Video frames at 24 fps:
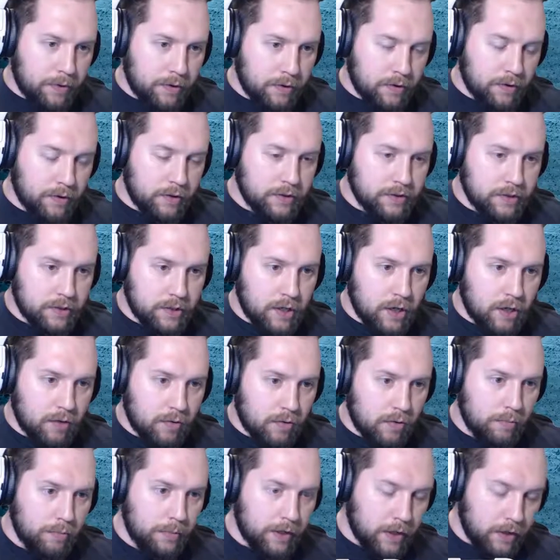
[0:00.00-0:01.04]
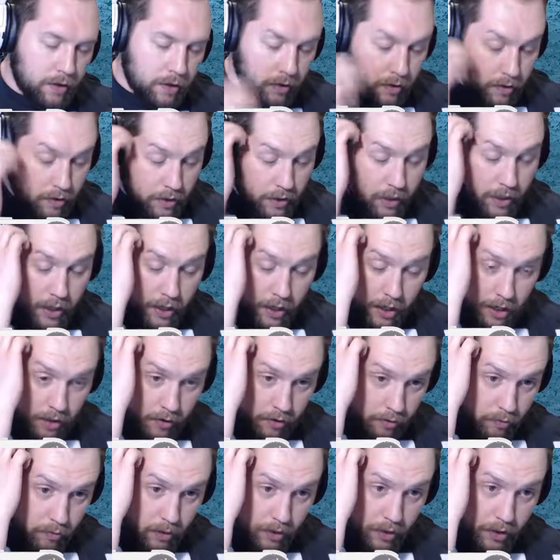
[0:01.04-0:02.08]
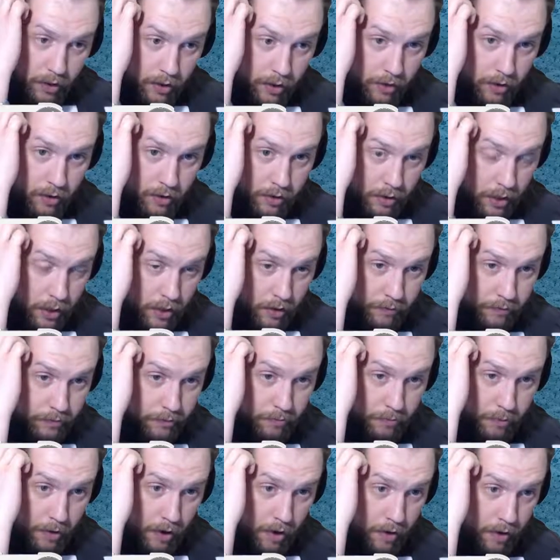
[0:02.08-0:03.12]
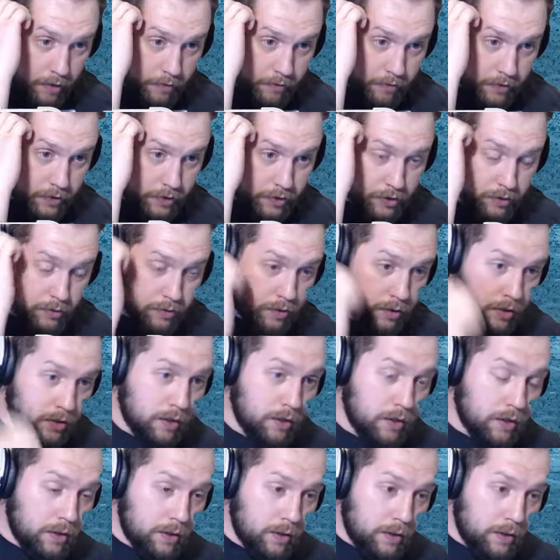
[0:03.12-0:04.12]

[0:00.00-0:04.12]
There is a dark room here, and you need Cane of Samaria for sure.